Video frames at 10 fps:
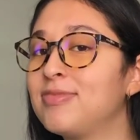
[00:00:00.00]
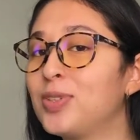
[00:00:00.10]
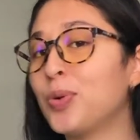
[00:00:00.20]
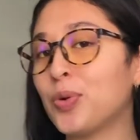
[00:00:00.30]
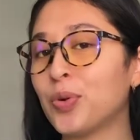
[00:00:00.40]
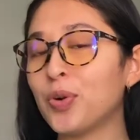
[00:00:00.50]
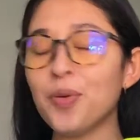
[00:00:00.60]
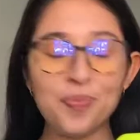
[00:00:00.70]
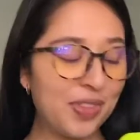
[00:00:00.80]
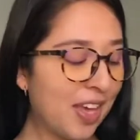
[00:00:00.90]
Cool, cool,
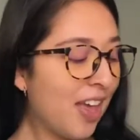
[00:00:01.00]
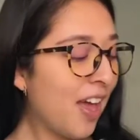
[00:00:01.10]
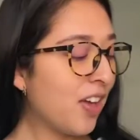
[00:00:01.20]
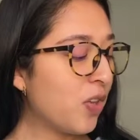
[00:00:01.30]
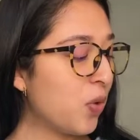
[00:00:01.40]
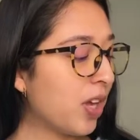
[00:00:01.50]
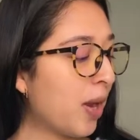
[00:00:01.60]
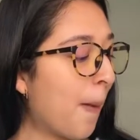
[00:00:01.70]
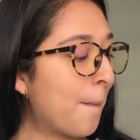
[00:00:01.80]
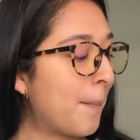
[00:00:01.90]
cool. You
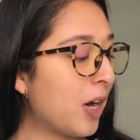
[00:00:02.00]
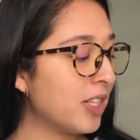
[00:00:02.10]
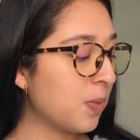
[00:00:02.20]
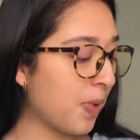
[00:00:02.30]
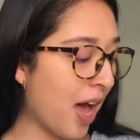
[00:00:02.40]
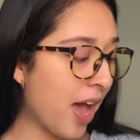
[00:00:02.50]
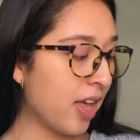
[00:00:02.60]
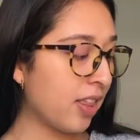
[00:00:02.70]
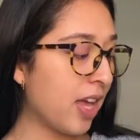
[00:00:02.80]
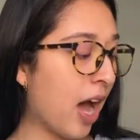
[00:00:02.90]
can multiply
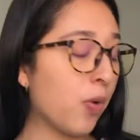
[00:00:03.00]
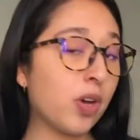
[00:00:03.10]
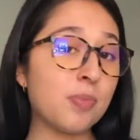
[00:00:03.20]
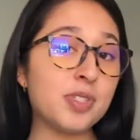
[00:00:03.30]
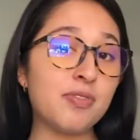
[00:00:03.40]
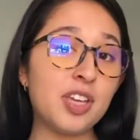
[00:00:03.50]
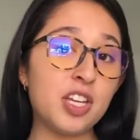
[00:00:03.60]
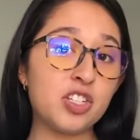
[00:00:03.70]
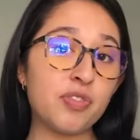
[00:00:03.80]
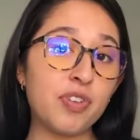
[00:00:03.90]
the outcomes of
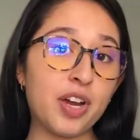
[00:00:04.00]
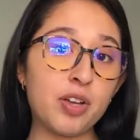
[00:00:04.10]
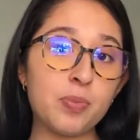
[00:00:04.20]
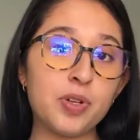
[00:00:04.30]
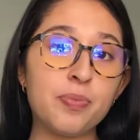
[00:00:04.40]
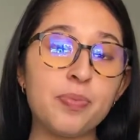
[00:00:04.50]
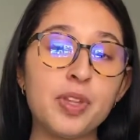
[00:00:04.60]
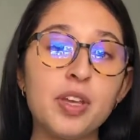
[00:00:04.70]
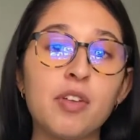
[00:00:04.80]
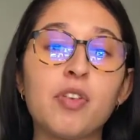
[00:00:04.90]
each variable,
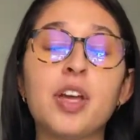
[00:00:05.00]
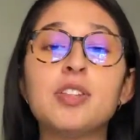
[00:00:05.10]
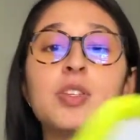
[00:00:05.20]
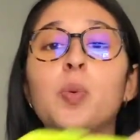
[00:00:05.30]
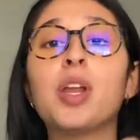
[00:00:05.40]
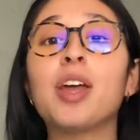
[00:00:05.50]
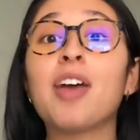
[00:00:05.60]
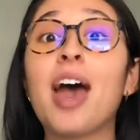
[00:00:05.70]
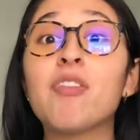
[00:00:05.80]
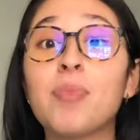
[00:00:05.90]
right? So when I
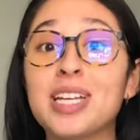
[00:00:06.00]
have my